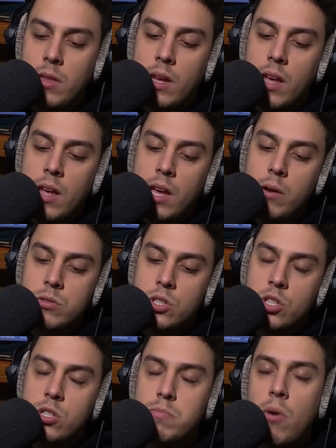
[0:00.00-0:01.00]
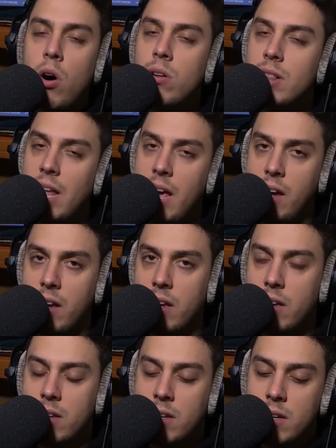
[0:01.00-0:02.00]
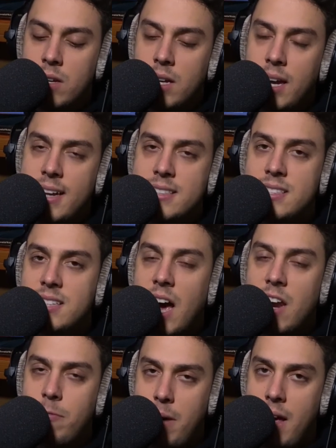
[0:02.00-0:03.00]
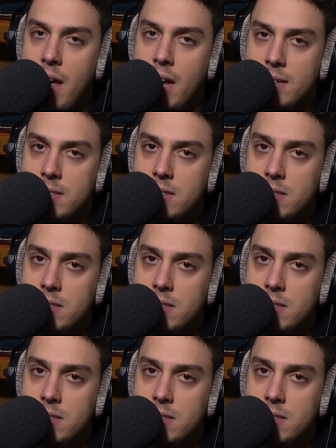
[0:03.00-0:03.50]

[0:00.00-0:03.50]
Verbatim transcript: It was a small lake inside of my hands,